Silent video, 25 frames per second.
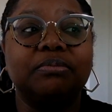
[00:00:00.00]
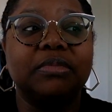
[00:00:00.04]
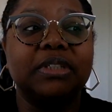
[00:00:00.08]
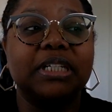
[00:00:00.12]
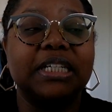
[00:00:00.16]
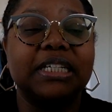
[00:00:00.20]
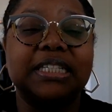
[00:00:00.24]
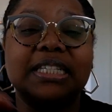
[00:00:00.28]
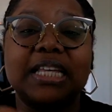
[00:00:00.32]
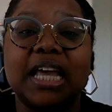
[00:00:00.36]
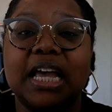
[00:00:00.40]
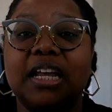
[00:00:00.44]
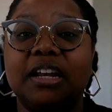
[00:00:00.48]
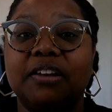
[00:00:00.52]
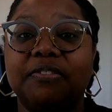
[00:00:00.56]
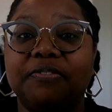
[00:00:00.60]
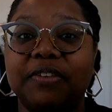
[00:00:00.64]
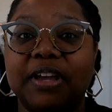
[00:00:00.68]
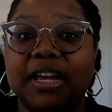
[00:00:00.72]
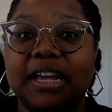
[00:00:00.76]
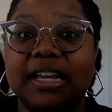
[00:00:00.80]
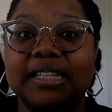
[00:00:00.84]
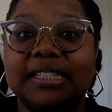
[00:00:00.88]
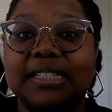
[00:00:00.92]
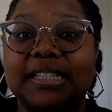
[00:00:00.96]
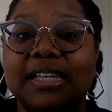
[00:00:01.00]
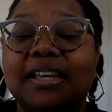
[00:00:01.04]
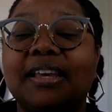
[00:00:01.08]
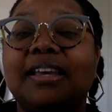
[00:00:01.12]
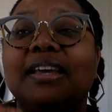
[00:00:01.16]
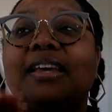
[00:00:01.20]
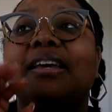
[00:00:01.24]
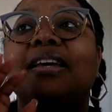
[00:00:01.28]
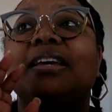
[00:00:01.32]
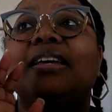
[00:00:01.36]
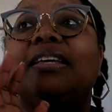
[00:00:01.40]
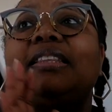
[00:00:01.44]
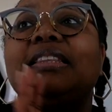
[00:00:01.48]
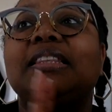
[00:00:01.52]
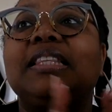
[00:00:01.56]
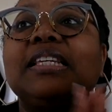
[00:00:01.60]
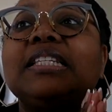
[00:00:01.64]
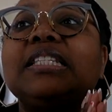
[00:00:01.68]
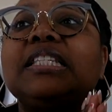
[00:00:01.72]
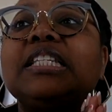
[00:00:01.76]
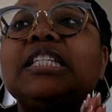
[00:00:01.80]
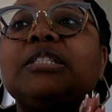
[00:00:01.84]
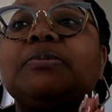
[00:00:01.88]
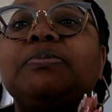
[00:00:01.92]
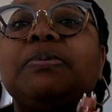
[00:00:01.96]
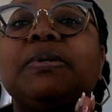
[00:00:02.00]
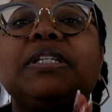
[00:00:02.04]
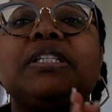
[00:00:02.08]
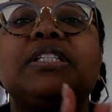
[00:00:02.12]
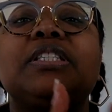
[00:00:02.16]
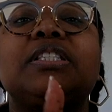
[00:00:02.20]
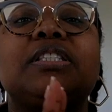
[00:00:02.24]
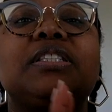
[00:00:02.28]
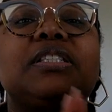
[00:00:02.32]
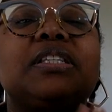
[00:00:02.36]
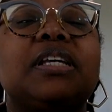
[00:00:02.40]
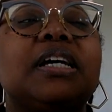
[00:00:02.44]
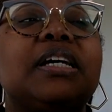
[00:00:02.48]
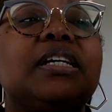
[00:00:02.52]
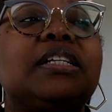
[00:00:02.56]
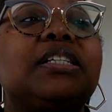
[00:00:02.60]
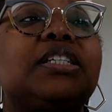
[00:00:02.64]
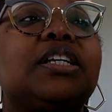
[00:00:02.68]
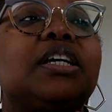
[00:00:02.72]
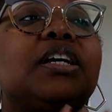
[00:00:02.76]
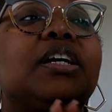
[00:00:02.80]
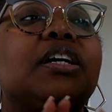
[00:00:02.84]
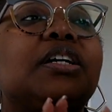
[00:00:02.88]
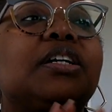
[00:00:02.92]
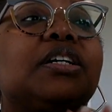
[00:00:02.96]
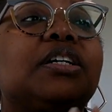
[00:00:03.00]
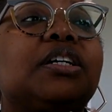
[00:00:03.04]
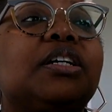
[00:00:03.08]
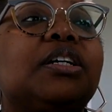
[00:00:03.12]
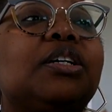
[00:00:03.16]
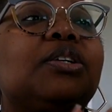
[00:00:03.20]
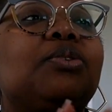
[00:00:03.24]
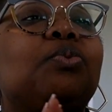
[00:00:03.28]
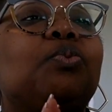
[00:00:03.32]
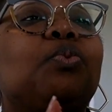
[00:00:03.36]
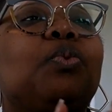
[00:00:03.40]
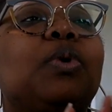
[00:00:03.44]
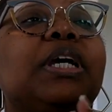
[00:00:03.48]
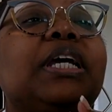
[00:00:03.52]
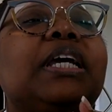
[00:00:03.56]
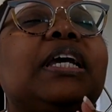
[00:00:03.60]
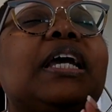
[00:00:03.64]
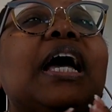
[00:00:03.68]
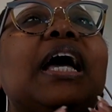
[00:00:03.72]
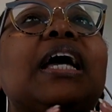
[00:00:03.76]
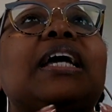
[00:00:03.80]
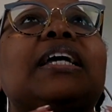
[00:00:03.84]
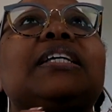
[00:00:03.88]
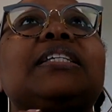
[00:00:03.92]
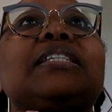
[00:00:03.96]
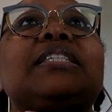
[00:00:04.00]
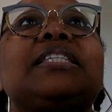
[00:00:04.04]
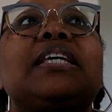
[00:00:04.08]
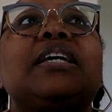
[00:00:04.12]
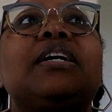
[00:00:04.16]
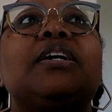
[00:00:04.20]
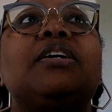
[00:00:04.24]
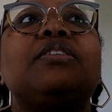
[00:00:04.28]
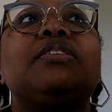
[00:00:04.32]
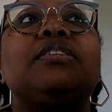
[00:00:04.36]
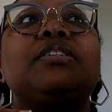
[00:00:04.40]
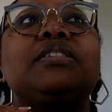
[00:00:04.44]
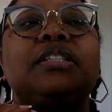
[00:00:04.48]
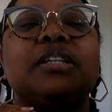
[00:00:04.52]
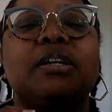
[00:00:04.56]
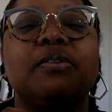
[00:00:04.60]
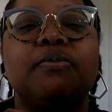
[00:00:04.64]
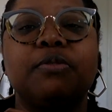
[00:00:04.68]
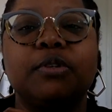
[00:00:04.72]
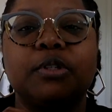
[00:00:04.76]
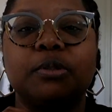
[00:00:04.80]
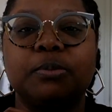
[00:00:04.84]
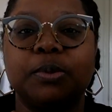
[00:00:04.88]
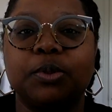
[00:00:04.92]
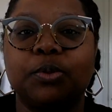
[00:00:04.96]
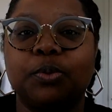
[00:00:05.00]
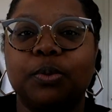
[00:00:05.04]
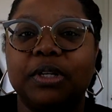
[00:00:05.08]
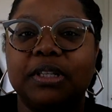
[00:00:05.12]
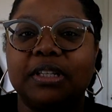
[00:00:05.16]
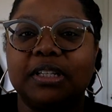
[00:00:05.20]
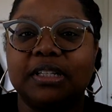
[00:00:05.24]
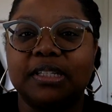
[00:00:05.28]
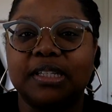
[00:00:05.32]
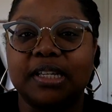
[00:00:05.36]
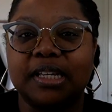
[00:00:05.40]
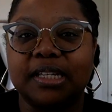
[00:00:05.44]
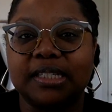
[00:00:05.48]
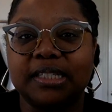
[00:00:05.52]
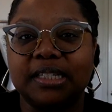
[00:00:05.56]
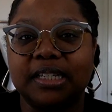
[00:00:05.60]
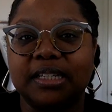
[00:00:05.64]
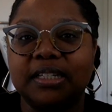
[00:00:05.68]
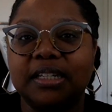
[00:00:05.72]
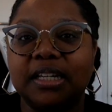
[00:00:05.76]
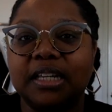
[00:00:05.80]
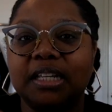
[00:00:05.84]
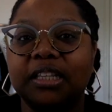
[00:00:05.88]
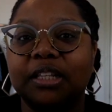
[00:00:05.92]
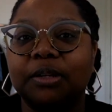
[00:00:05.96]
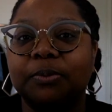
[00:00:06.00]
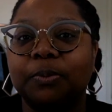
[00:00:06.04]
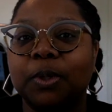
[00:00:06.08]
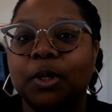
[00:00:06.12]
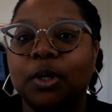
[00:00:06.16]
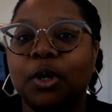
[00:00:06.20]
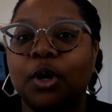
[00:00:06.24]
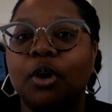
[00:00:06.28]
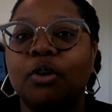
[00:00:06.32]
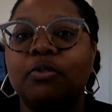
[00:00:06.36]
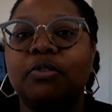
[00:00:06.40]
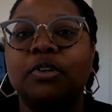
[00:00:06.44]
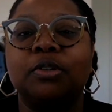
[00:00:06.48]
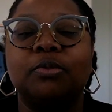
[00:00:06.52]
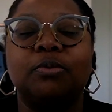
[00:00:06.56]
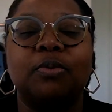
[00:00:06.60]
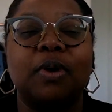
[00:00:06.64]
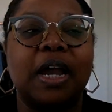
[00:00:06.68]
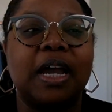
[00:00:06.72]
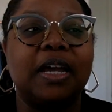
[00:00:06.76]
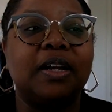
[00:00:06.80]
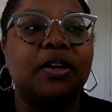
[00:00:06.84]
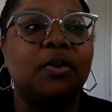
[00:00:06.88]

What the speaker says: side effects. This has been such a good week. I can tell the difference between the Saxenda and the Wegovy right